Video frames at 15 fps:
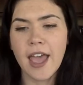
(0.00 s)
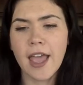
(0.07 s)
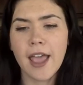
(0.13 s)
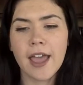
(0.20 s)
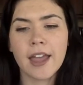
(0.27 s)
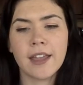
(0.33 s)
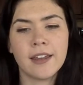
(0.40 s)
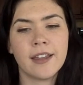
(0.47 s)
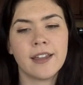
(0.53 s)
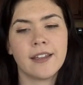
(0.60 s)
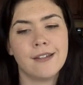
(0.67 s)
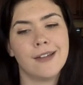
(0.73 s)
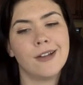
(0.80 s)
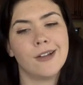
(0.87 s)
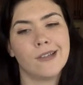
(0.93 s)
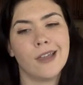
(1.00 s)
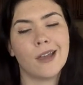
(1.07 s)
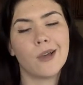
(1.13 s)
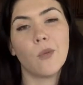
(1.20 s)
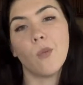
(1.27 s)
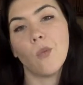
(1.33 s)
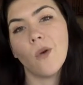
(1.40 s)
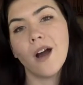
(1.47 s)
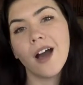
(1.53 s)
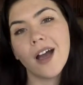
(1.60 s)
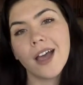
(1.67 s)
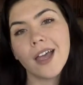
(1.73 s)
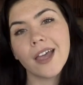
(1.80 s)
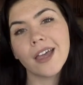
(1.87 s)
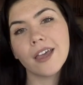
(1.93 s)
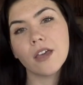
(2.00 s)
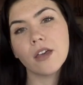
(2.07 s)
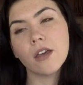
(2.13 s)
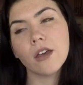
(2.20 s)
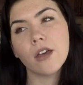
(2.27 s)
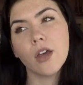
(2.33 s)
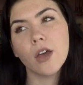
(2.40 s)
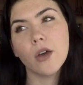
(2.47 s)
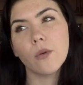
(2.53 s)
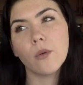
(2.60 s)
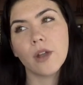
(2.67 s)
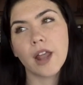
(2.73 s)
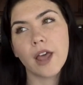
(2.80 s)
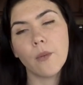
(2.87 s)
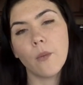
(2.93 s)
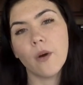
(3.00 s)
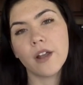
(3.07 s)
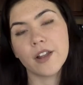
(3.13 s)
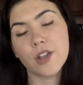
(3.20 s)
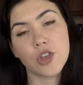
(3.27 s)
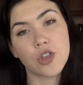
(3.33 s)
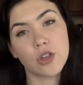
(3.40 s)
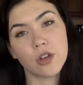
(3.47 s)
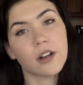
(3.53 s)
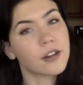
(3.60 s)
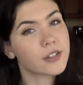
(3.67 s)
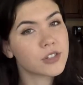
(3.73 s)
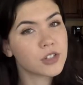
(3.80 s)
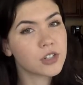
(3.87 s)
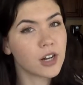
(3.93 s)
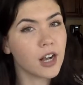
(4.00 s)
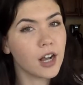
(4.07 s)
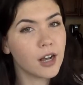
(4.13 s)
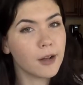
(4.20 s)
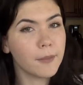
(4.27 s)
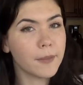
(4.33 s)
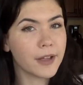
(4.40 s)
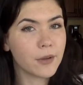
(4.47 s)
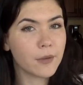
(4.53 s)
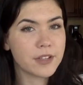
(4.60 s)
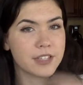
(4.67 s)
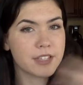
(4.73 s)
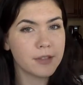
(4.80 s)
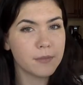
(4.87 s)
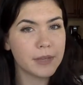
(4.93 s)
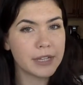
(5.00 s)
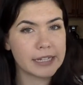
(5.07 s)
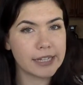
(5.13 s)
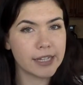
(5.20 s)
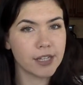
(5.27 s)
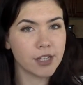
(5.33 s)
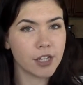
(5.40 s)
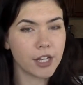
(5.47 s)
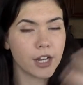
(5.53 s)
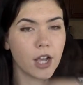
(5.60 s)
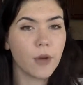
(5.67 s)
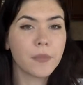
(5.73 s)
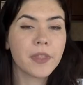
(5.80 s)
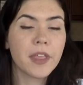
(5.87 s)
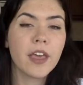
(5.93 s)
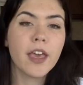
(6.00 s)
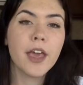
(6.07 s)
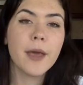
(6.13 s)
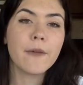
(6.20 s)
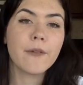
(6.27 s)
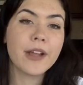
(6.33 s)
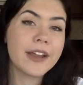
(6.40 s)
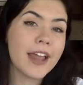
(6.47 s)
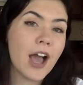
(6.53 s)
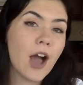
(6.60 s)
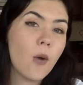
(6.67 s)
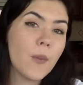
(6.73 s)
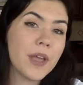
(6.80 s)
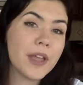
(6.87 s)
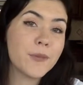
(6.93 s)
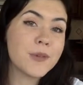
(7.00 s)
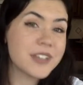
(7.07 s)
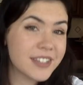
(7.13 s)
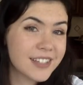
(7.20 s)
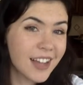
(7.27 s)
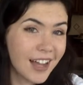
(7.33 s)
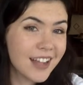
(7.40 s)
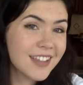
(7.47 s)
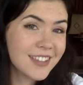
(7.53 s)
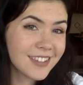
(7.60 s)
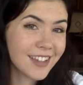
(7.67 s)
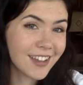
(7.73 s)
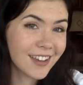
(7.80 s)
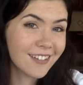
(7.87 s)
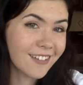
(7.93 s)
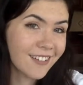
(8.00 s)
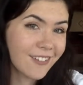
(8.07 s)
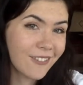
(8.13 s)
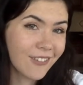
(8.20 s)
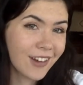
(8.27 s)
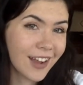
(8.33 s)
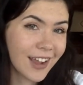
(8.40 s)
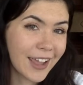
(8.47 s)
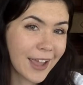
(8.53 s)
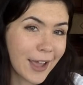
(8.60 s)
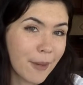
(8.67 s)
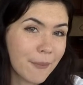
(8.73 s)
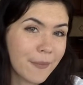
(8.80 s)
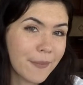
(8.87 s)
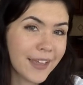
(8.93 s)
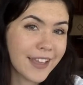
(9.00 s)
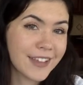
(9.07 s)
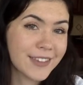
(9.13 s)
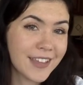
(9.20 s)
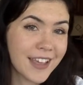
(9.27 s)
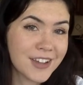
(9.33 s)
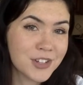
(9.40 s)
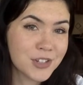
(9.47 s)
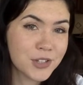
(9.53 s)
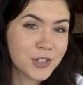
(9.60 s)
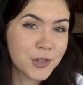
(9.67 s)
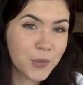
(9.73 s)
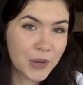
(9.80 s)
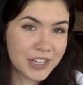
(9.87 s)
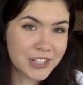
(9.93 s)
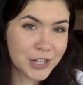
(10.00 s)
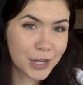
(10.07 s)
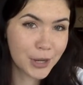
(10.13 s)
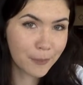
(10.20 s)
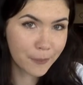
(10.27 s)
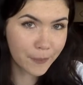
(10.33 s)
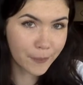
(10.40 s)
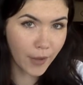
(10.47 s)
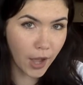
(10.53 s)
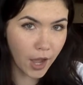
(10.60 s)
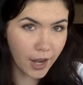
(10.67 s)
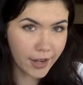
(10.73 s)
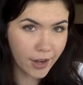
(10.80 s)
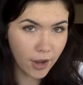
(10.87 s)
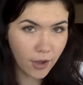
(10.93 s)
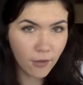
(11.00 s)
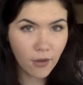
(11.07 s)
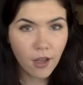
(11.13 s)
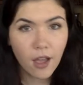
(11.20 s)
And I know, like, why would I want a sugar scrub? Like, what's the big deal, you know? Right now in Wisconsin, where I am, it's actually winter. I know.